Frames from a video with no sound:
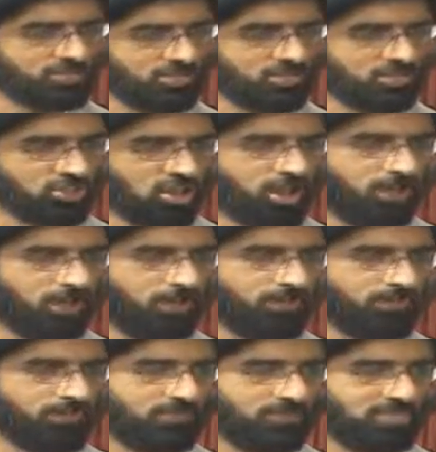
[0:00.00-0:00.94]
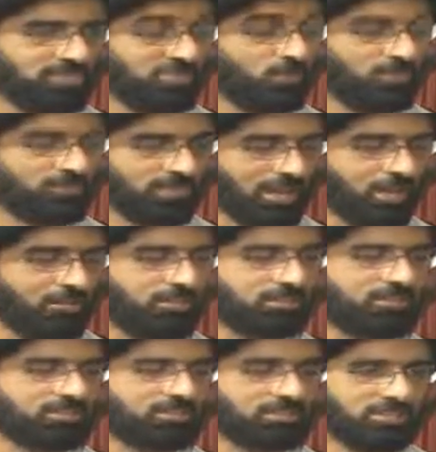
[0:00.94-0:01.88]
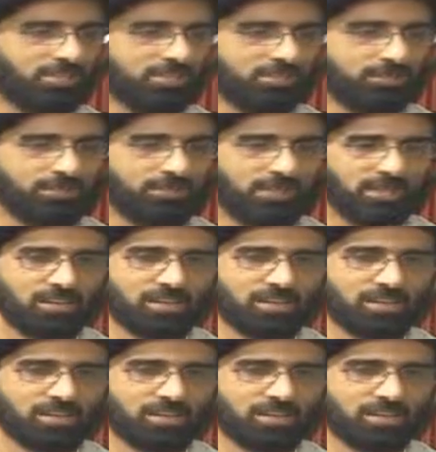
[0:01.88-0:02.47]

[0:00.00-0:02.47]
she was able to see